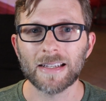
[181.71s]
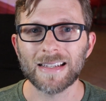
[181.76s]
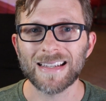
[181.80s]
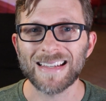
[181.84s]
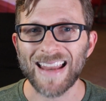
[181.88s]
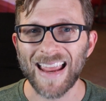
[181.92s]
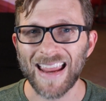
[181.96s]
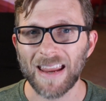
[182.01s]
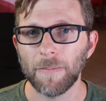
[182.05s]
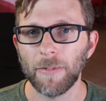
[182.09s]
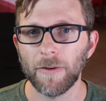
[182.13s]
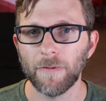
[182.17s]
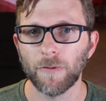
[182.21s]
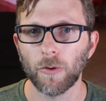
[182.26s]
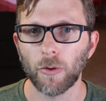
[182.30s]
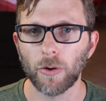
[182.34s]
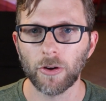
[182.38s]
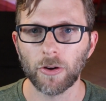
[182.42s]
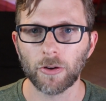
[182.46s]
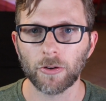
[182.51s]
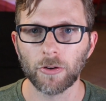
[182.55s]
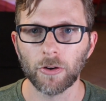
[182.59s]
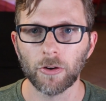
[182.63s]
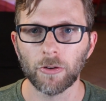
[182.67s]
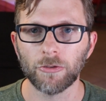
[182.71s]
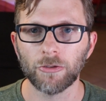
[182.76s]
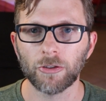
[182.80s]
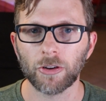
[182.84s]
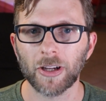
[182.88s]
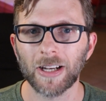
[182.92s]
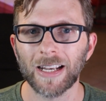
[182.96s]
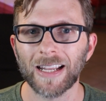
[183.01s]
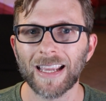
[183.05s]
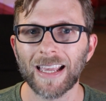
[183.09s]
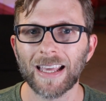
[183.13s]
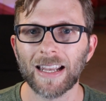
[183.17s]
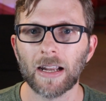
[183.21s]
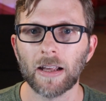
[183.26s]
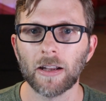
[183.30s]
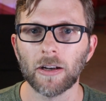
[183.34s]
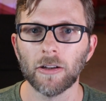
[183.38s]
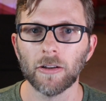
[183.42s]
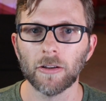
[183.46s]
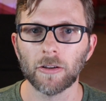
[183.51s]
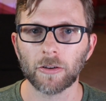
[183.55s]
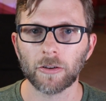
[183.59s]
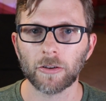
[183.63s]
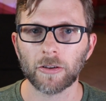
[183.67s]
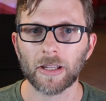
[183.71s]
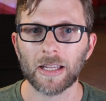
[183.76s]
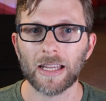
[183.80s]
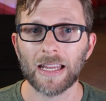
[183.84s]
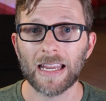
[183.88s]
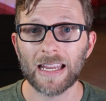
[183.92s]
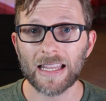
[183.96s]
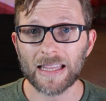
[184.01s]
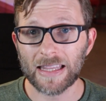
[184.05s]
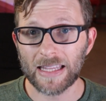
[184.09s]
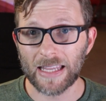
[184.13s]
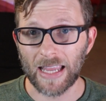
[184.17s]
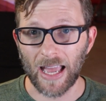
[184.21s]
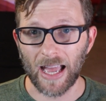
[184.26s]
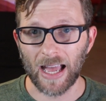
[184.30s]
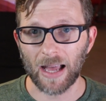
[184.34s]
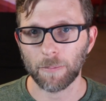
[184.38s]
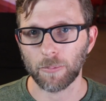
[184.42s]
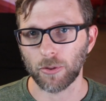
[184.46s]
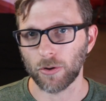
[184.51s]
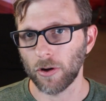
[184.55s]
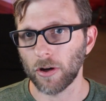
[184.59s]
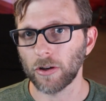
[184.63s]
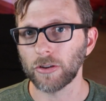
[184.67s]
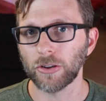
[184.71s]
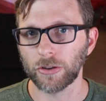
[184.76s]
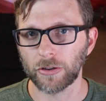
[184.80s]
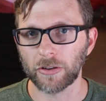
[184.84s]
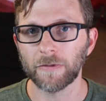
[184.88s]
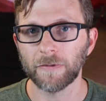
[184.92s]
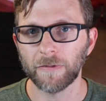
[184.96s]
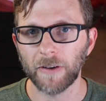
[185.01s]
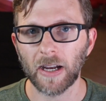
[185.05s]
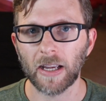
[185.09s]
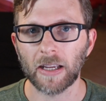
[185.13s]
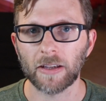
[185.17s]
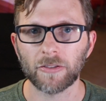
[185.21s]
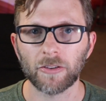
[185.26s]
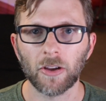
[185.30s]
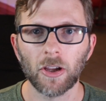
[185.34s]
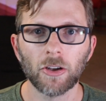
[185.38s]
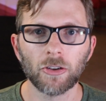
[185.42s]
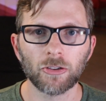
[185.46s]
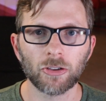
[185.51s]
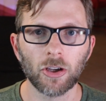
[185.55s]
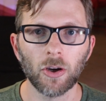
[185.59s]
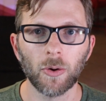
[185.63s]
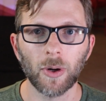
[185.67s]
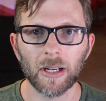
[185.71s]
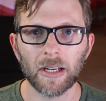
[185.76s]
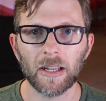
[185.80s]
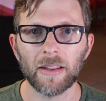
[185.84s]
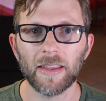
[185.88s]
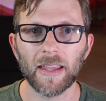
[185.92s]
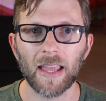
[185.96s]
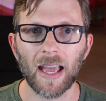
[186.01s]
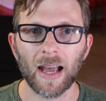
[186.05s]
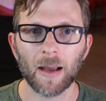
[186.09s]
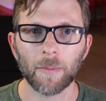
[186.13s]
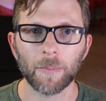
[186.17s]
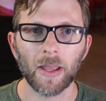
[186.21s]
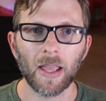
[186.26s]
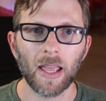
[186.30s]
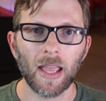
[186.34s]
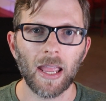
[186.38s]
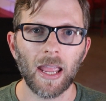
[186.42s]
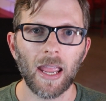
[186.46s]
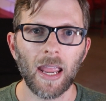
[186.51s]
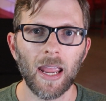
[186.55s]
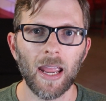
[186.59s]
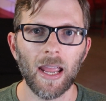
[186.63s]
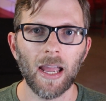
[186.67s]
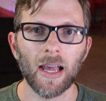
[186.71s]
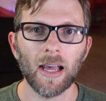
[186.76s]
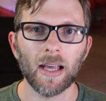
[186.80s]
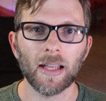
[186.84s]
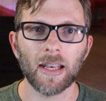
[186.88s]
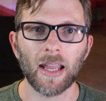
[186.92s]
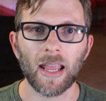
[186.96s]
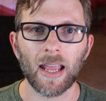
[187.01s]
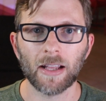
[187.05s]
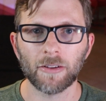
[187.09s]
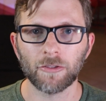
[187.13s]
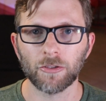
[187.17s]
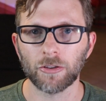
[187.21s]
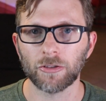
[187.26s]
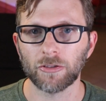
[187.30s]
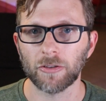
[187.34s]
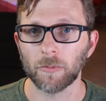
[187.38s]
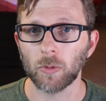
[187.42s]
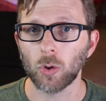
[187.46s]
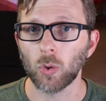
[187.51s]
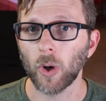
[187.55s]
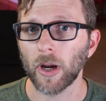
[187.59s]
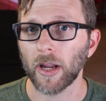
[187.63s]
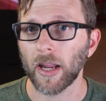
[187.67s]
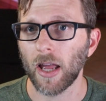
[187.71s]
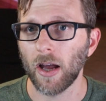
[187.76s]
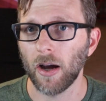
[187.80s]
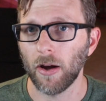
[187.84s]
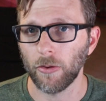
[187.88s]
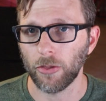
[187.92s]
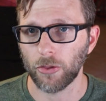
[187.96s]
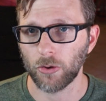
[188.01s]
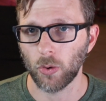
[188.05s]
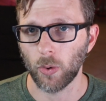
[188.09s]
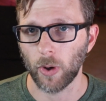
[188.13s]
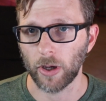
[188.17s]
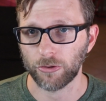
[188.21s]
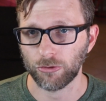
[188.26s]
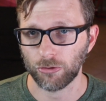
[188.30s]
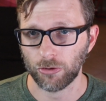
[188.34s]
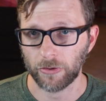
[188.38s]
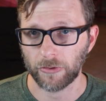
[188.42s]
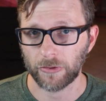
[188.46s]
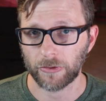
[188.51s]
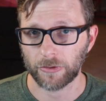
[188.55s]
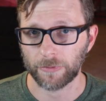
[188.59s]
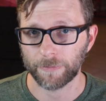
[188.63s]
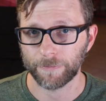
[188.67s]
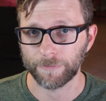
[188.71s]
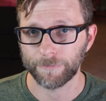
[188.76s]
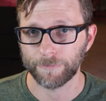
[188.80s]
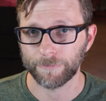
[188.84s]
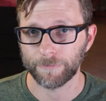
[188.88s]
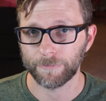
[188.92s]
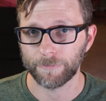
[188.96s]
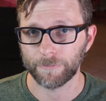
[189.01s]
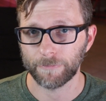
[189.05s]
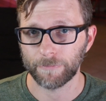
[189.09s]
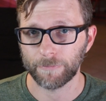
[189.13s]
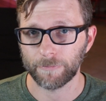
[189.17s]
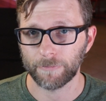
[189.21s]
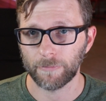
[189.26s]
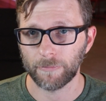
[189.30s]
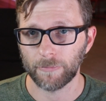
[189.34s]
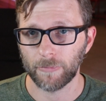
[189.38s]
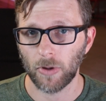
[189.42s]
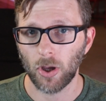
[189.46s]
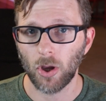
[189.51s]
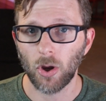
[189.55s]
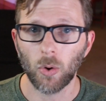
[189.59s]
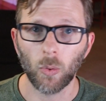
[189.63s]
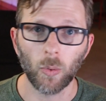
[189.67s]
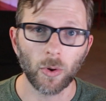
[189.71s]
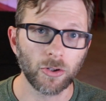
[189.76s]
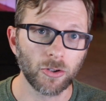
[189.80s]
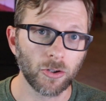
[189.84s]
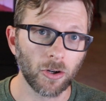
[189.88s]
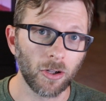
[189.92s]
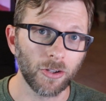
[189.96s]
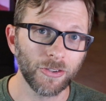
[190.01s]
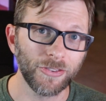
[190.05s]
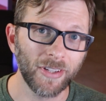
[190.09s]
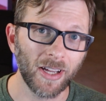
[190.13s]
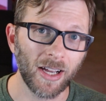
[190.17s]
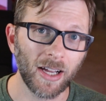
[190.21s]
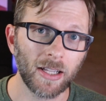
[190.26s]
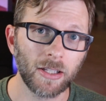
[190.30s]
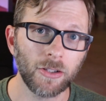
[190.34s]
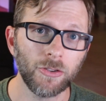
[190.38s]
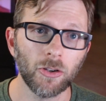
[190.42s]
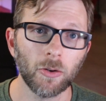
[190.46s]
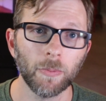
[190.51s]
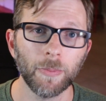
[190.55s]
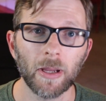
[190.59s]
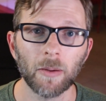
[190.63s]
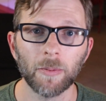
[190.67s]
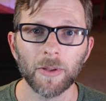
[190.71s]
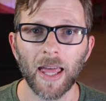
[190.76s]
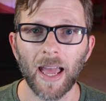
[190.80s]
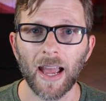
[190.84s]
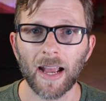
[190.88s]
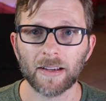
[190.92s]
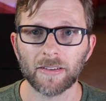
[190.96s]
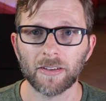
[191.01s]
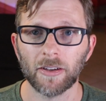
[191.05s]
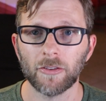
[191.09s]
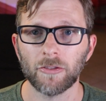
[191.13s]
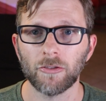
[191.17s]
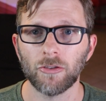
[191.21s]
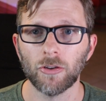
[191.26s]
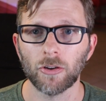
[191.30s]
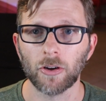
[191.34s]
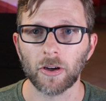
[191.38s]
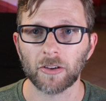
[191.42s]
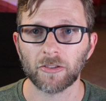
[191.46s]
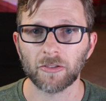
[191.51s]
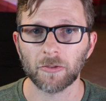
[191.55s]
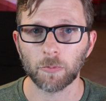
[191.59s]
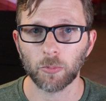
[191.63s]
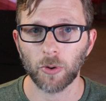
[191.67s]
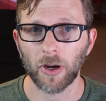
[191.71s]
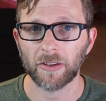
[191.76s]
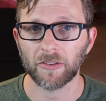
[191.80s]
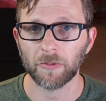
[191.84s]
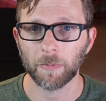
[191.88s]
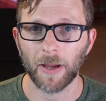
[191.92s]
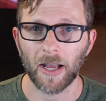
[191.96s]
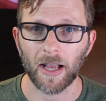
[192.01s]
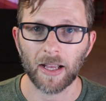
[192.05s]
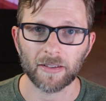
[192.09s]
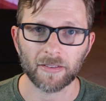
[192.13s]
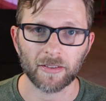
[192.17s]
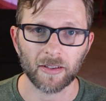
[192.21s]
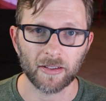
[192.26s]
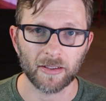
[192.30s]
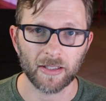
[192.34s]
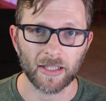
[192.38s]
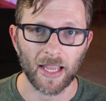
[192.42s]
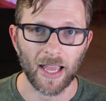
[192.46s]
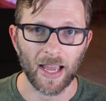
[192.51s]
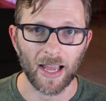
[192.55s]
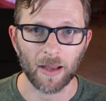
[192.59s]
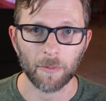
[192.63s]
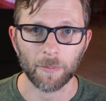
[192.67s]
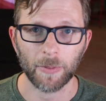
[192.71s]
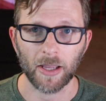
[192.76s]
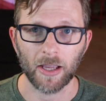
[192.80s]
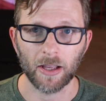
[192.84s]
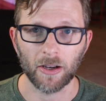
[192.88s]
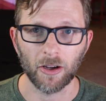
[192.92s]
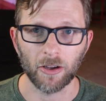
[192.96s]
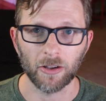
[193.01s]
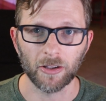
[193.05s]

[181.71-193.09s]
a day before your cruise, you're going to get an alert in the app or on your device to go into the app and answer some quick health questions. When you're all done, you'll be able to access your Express Pass in the app and